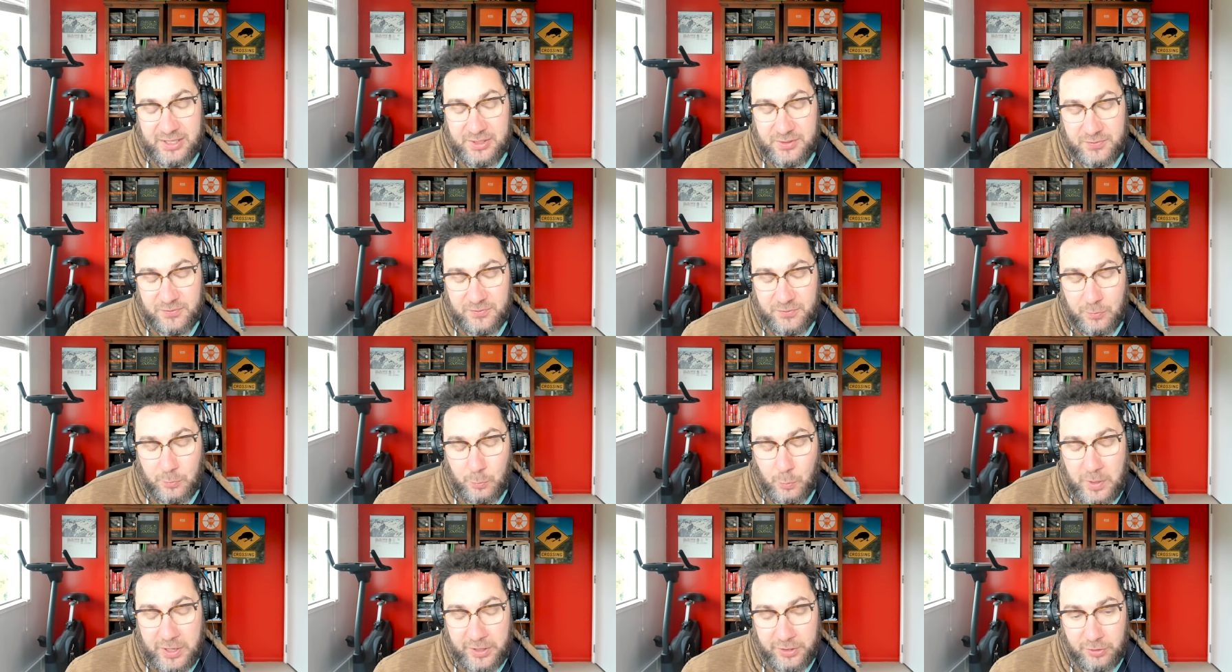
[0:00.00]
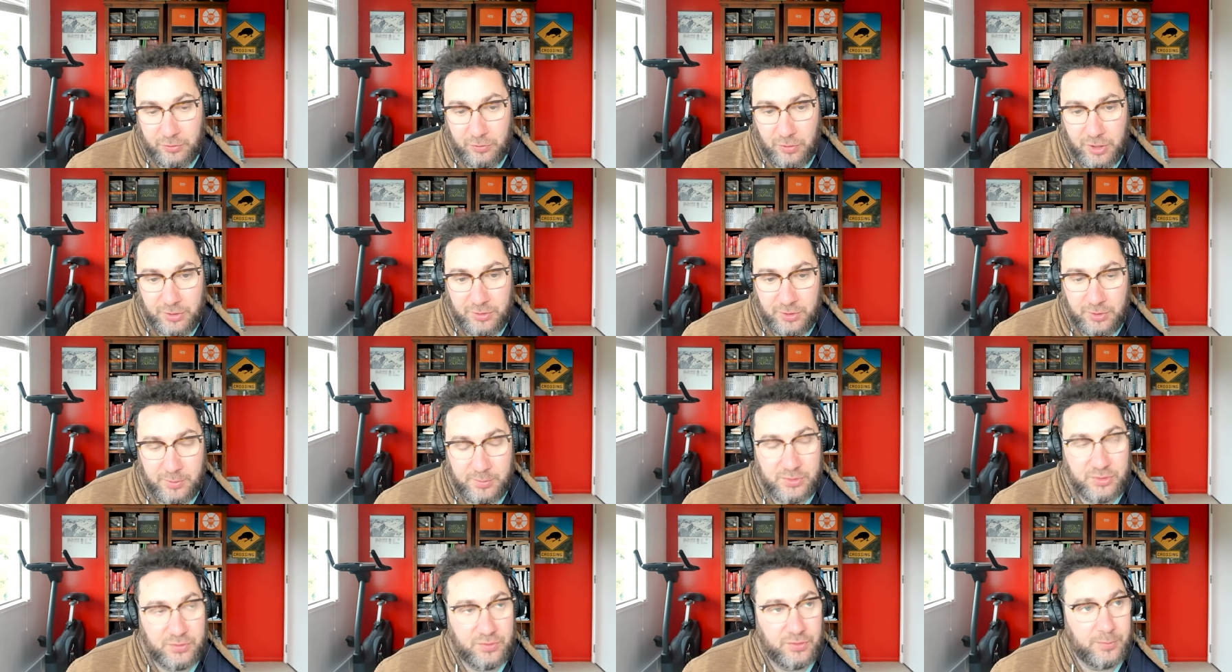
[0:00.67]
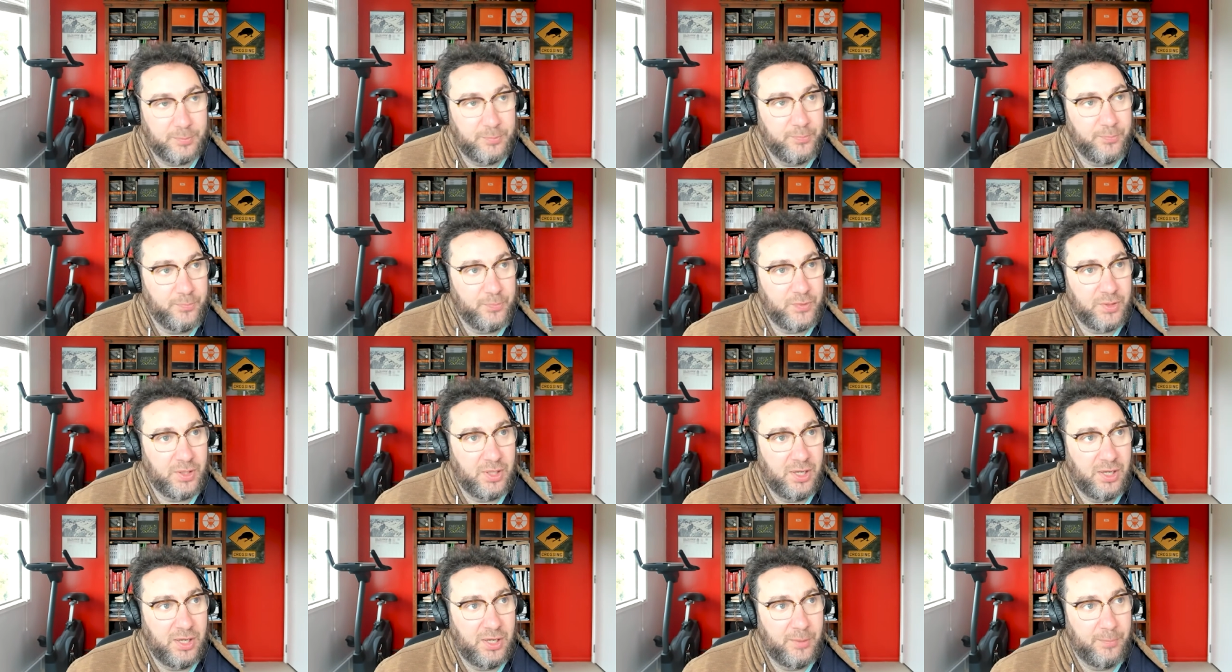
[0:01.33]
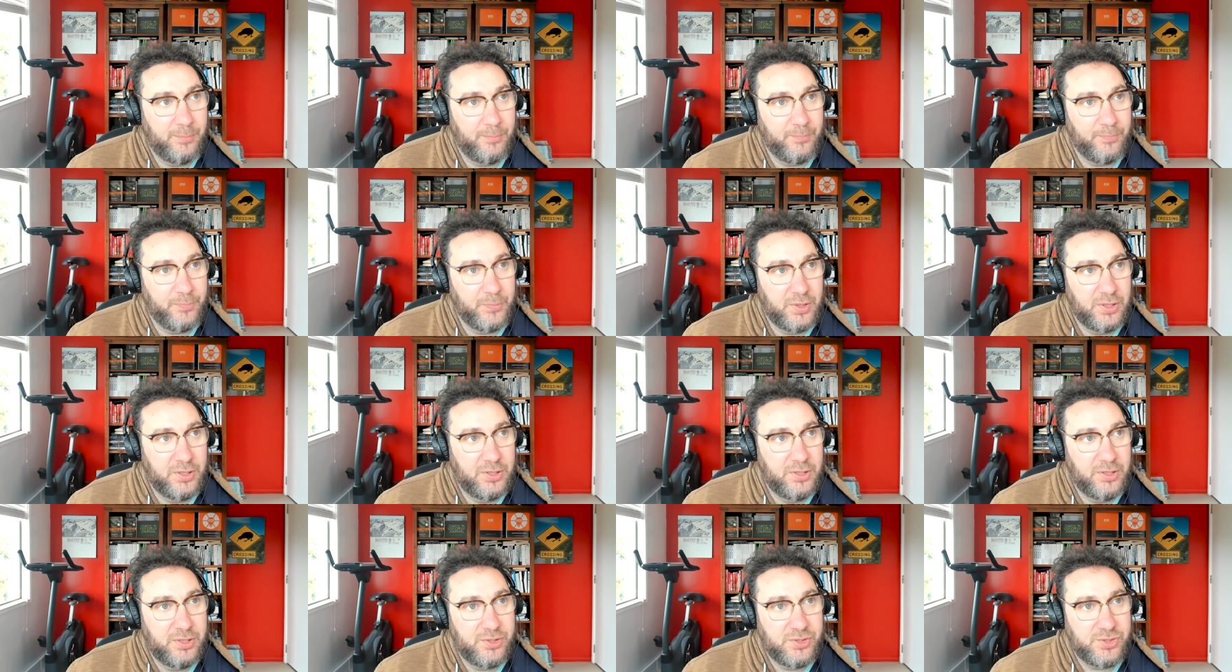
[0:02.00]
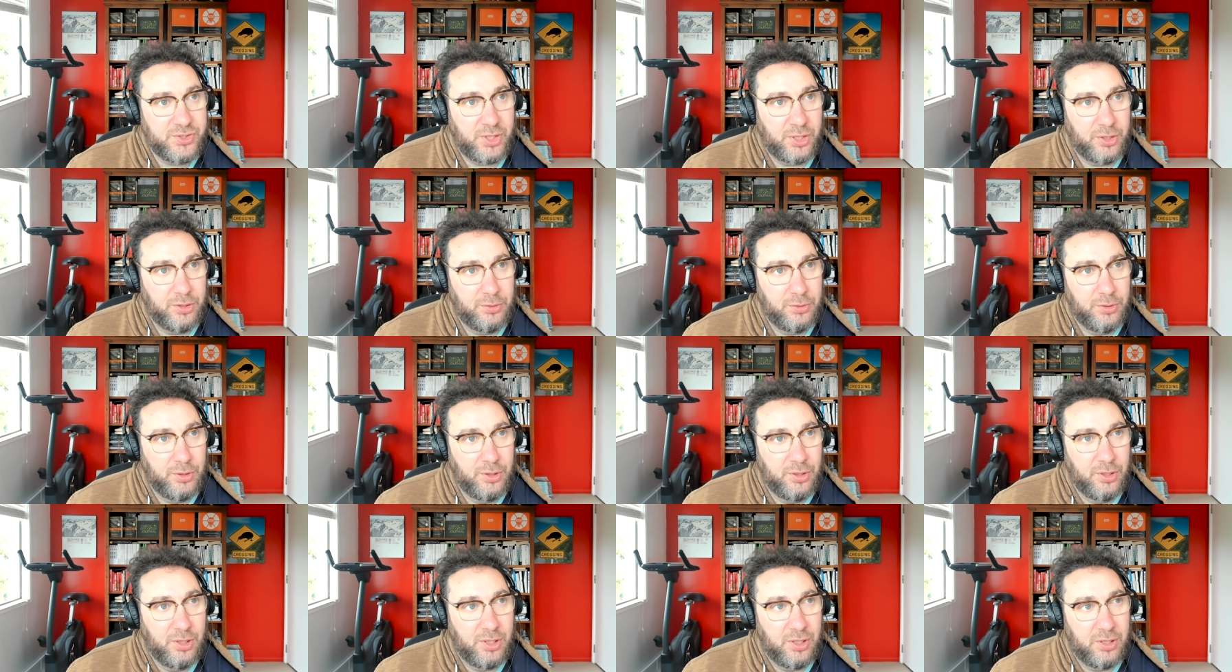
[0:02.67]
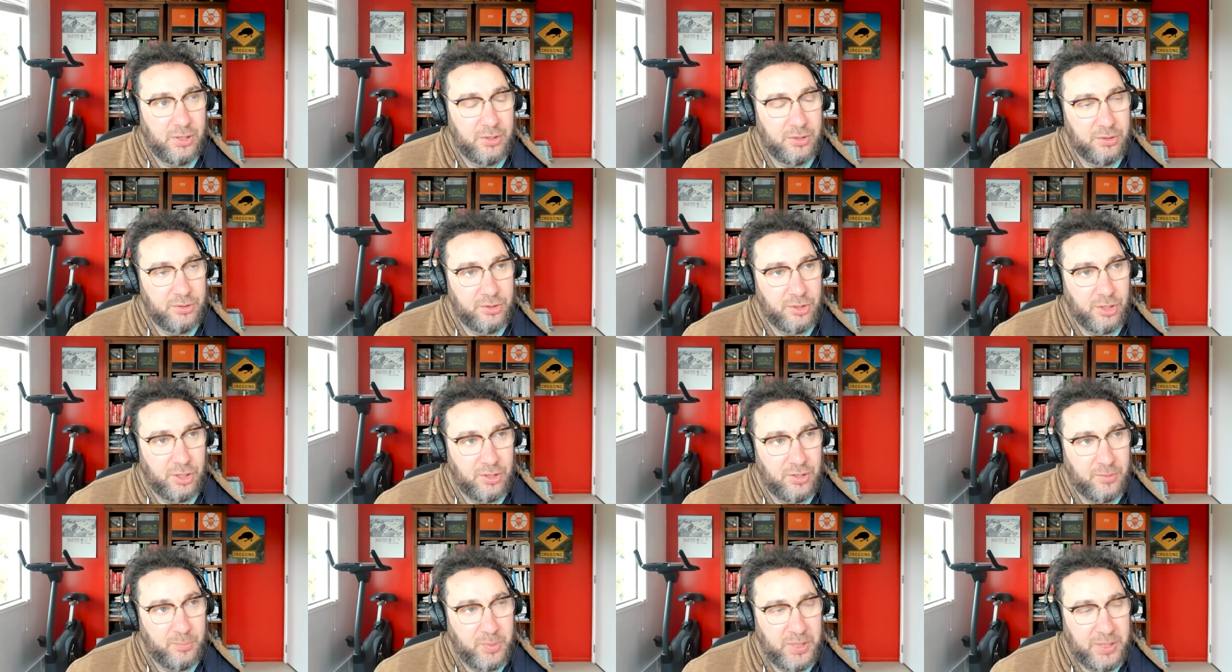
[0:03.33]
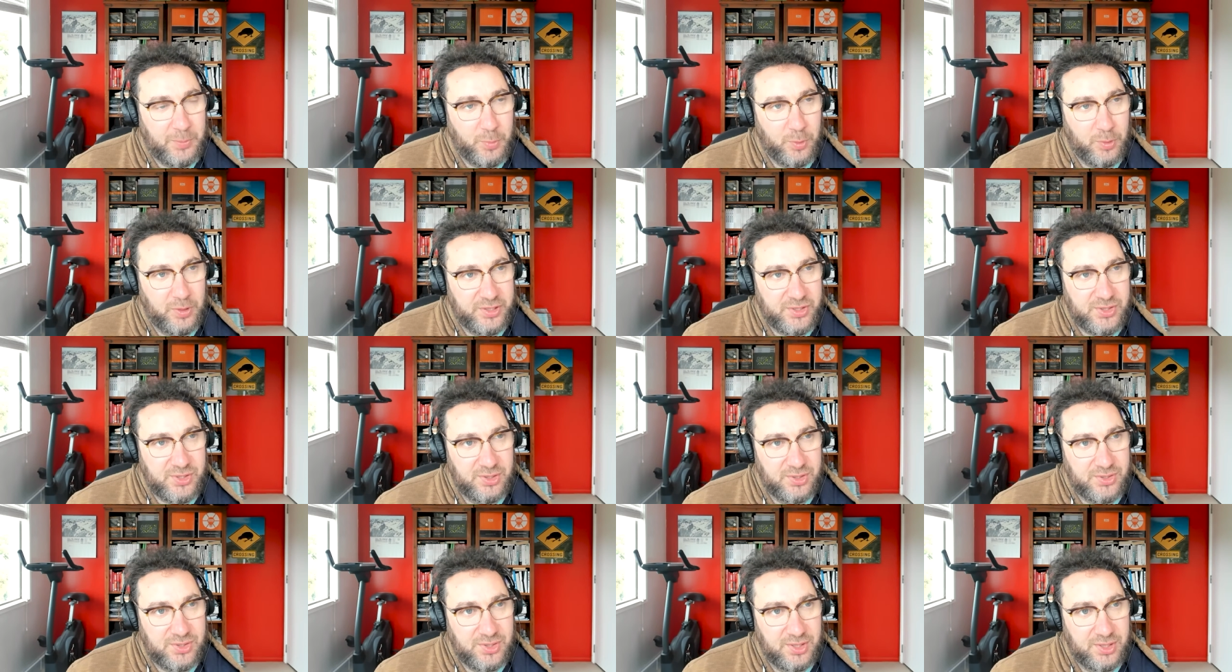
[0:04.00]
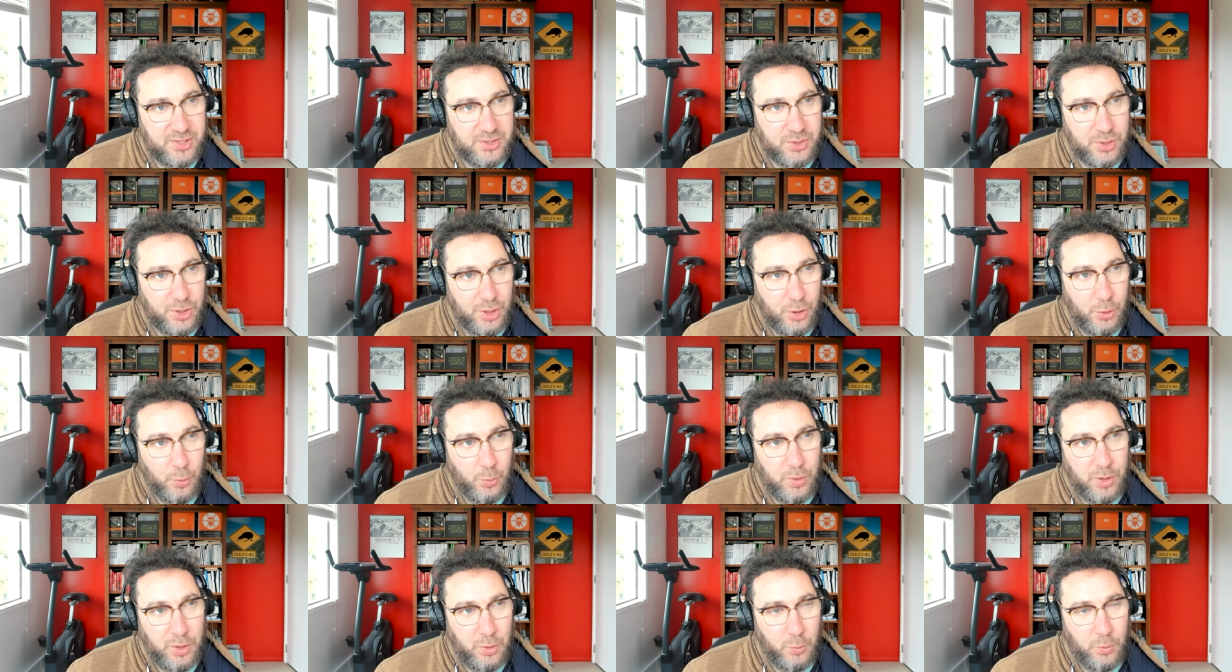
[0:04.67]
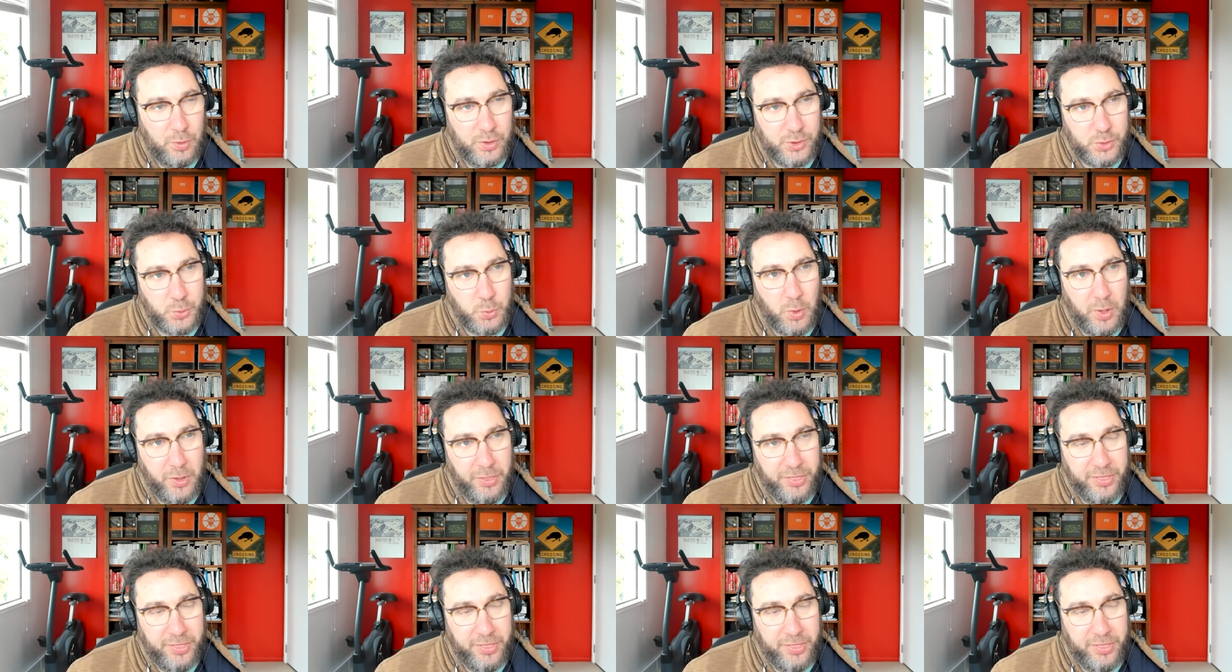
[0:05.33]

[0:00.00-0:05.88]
for where the growth comes from. So, you know, people listening to this, what's one